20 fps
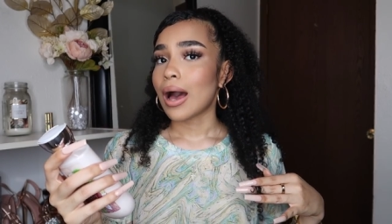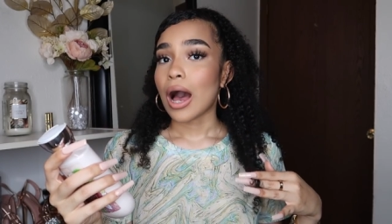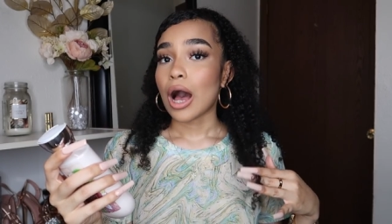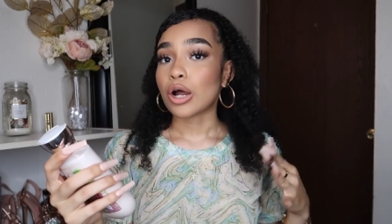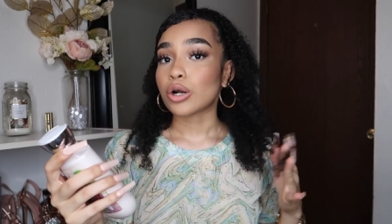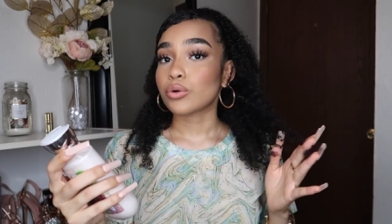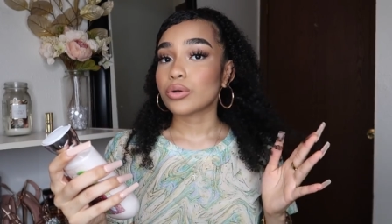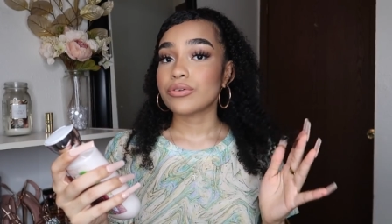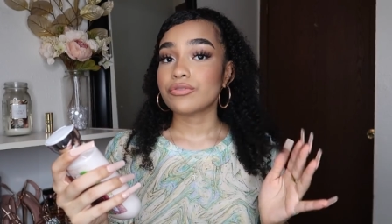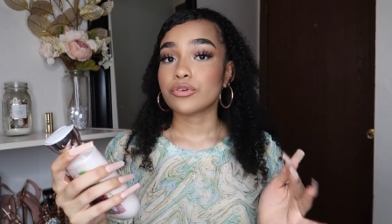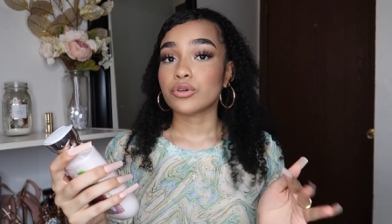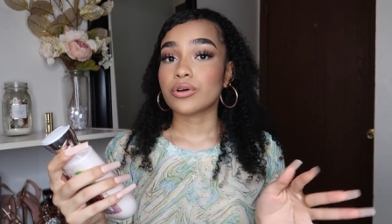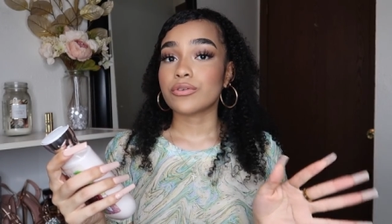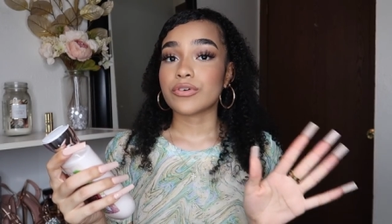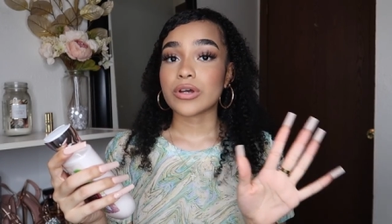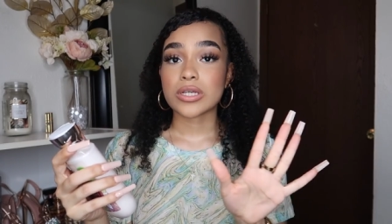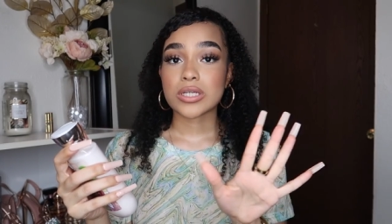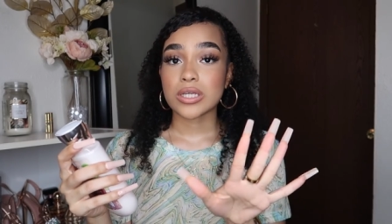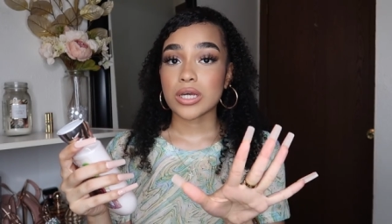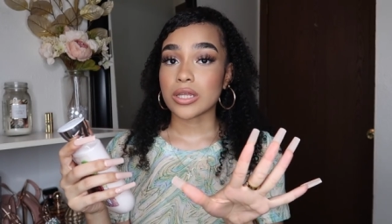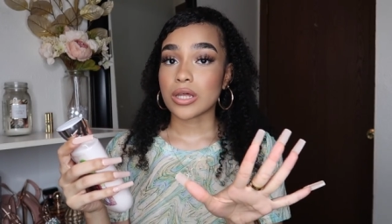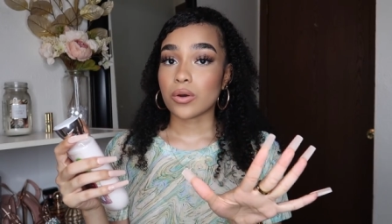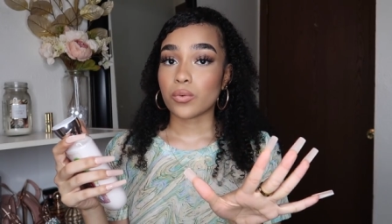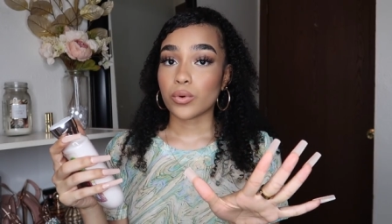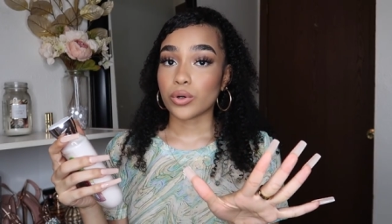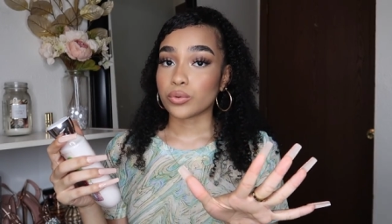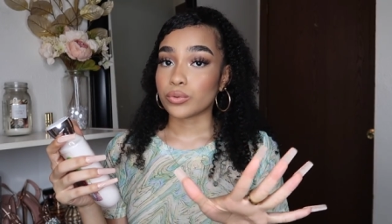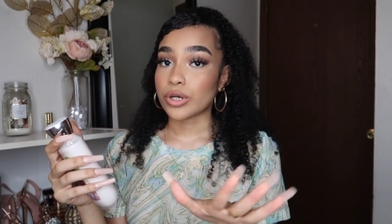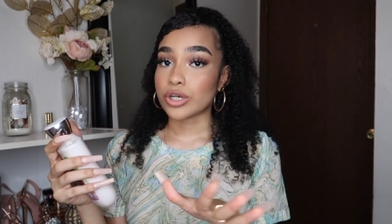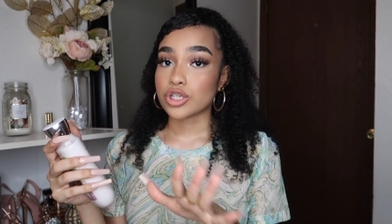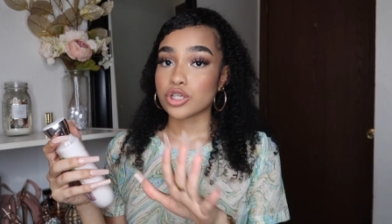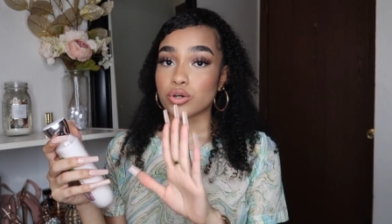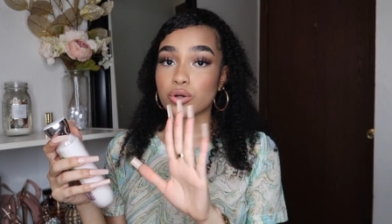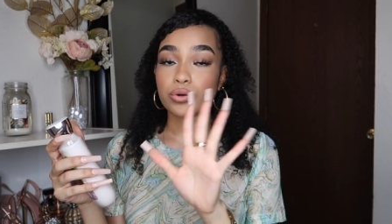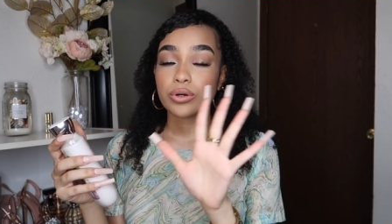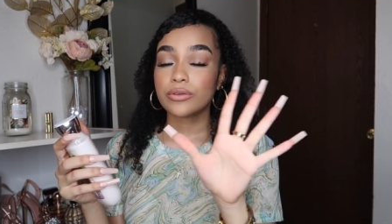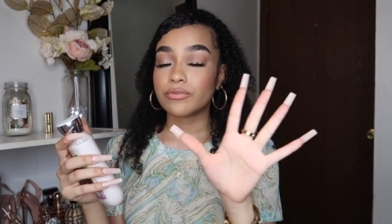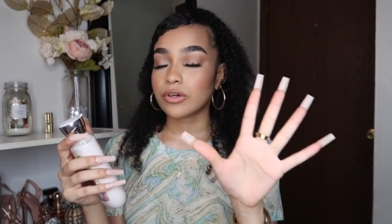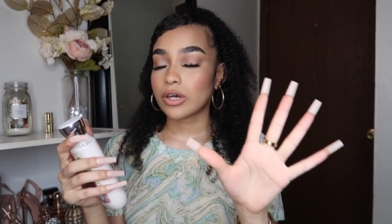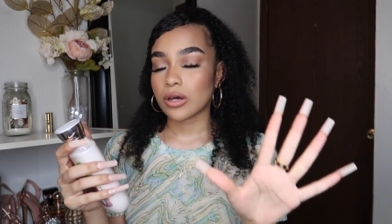I don't even know if I said that word right, so
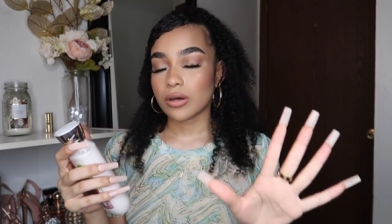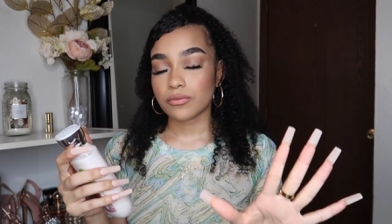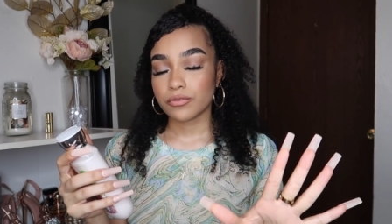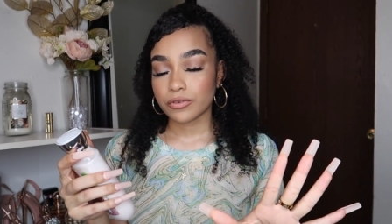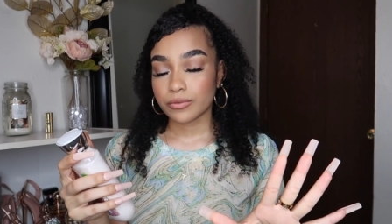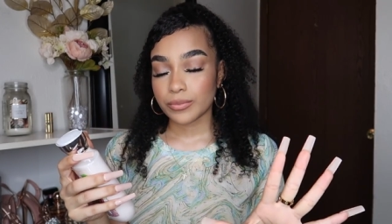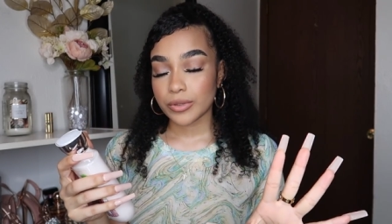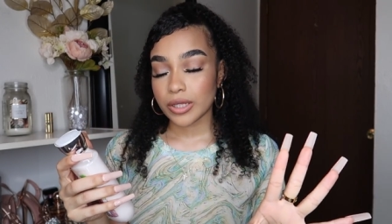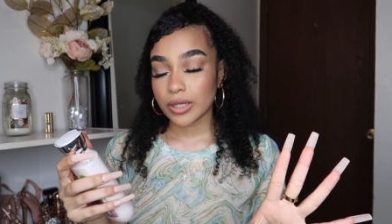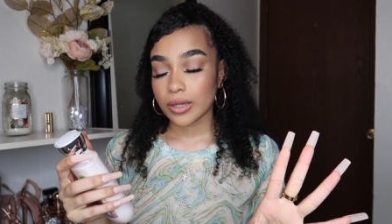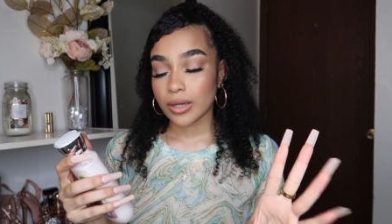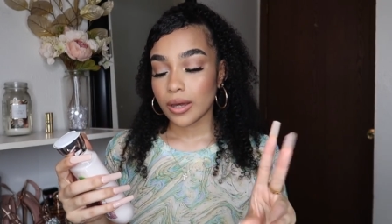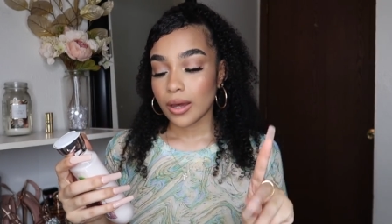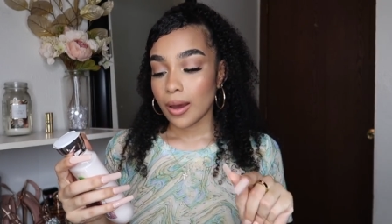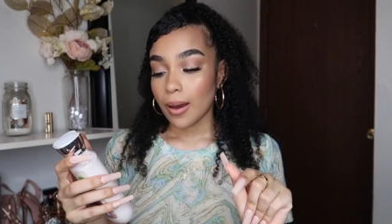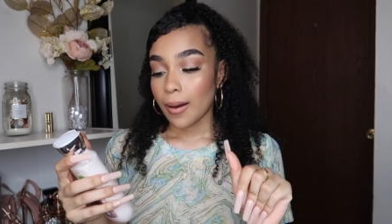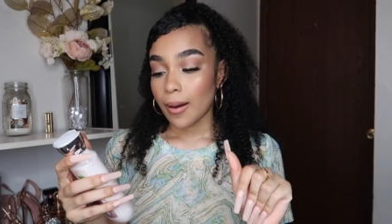don't even come for me.